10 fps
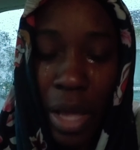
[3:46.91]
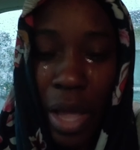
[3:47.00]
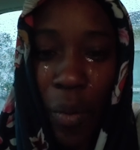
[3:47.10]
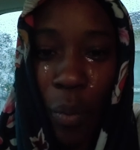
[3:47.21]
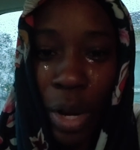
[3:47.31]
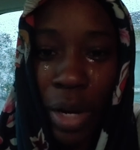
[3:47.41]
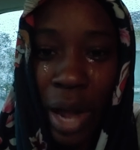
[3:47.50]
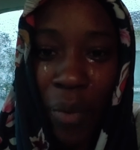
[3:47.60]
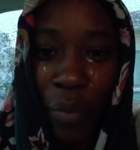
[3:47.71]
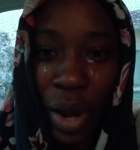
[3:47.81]
And we are
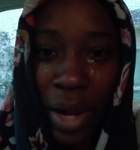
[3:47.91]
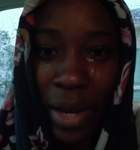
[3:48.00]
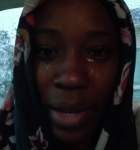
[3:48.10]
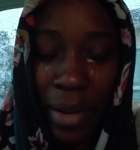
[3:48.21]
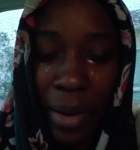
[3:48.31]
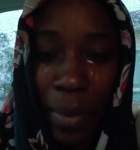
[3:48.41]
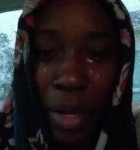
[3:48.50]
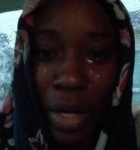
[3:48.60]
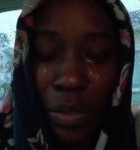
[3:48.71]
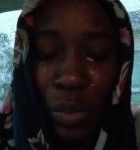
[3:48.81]
not ready
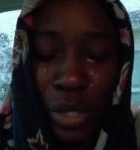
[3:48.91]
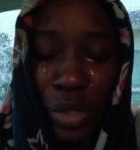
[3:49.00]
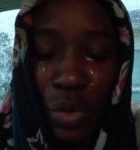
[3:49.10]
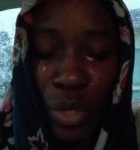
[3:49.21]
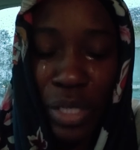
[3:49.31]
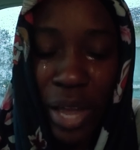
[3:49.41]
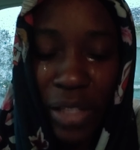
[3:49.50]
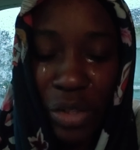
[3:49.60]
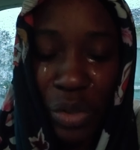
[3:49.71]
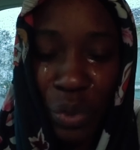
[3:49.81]
because we are too
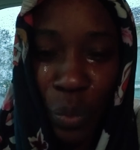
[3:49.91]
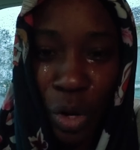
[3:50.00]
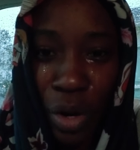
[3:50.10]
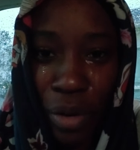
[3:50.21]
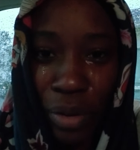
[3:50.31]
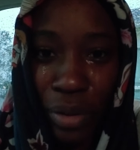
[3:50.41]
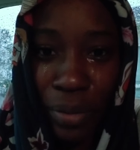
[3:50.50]
attached to the world.